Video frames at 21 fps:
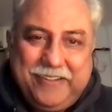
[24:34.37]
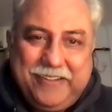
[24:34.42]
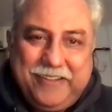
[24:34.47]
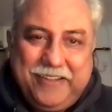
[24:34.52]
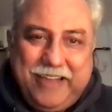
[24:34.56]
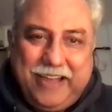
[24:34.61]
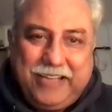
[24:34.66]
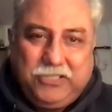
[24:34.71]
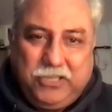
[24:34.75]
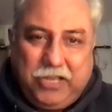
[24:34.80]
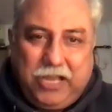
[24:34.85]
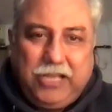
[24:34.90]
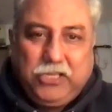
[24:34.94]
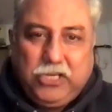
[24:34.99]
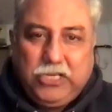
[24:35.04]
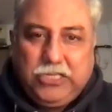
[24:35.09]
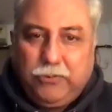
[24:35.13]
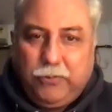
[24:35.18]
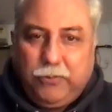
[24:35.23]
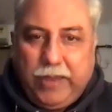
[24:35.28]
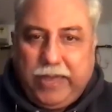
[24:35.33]
And
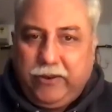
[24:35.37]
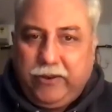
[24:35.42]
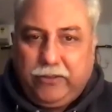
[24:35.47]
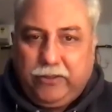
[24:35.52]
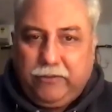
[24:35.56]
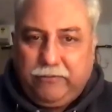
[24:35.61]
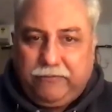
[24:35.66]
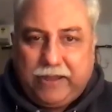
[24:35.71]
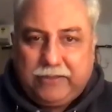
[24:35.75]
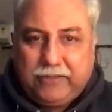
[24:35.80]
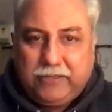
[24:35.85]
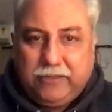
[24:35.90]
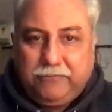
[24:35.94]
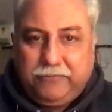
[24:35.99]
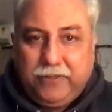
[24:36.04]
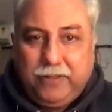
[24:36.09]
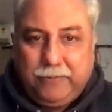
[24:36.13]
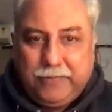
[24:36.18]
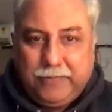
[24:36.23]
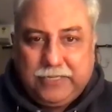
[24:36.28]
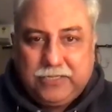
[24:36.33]
she's aware of the fact that the
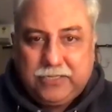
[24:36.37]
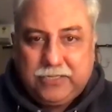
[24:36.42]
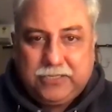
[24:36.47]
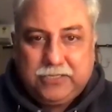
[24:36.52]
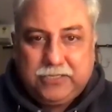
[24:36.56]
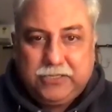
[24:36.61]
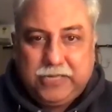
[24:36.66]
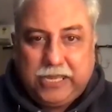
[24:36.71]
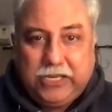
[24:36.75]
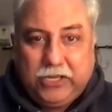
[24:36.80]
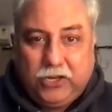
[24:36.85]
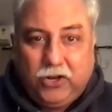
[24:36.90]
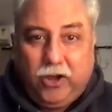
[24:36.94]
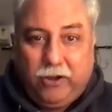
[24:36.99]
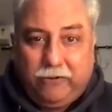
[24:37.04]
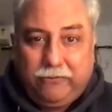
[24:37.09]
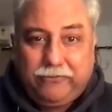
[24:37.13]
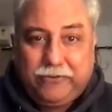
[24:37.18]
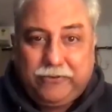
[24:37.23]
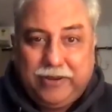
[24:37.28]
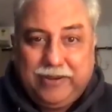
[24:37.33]
film has taken
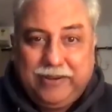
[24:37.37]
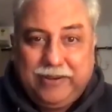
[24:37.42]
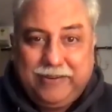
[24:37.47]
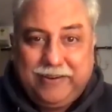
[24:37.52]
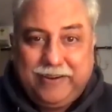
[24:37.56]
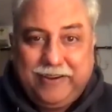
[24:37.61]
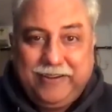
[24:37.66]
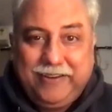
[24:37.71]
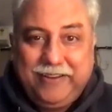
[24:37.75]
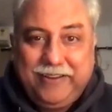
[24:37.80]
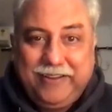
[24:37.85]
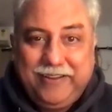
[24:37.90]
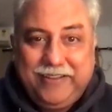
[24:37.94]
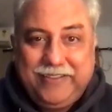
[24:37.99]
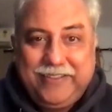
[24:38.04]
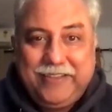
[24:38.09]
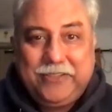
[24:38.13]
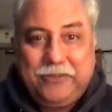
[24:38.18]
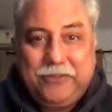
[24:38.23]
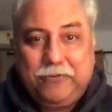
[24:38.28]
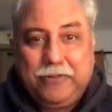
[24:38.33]
off, really, right?
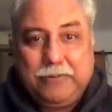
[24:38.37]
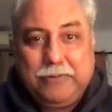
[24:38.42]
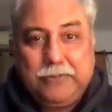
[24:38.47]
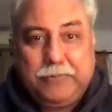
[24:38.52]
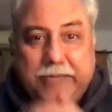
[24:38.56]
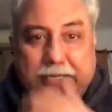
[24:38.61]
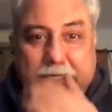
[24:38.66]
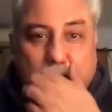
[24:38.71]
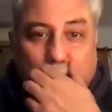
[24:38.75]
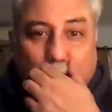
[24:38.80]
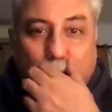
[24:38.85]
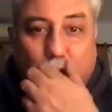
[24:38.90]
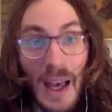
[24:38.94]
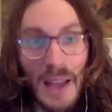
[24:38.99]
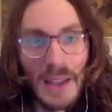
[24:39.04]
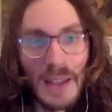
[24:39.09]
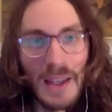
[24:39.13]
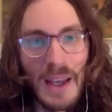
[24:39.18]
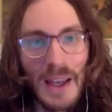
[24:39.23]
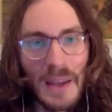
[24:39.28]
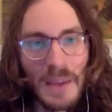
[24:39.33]
That the film is being
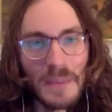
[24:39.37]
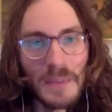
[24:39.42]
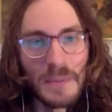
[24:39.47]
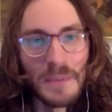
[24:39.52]
shown so much.